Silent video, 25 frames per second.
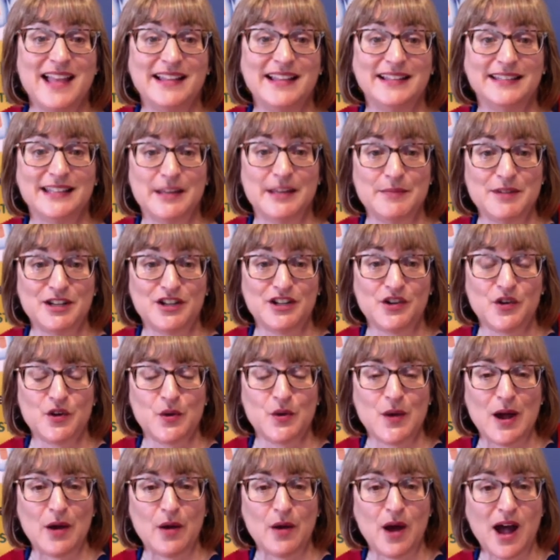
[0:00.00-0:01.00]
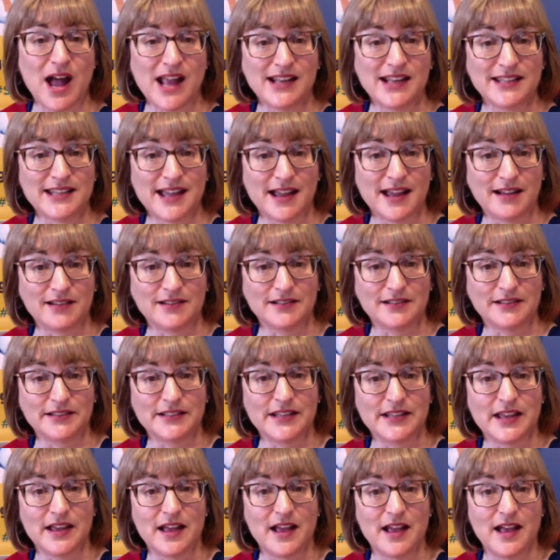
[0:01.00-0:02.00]
Let me show you how I
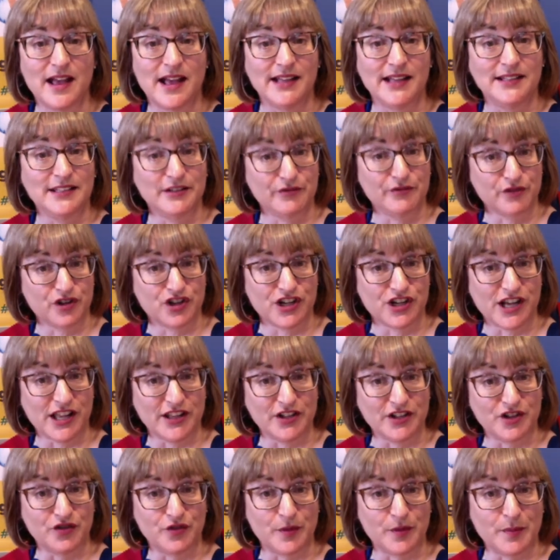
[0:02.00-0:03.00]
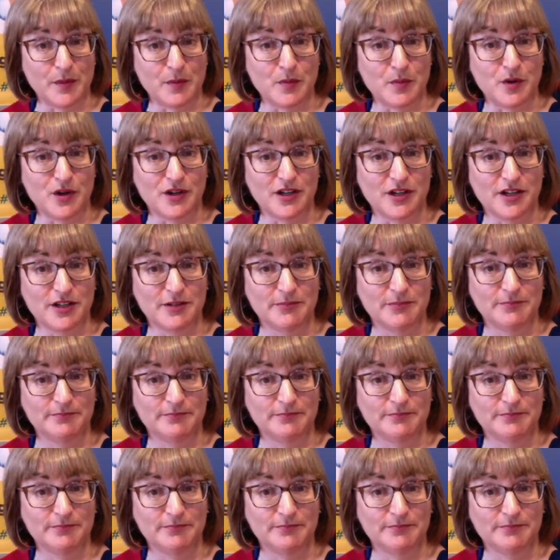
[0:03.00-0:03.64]
tackled a different challenge from the book.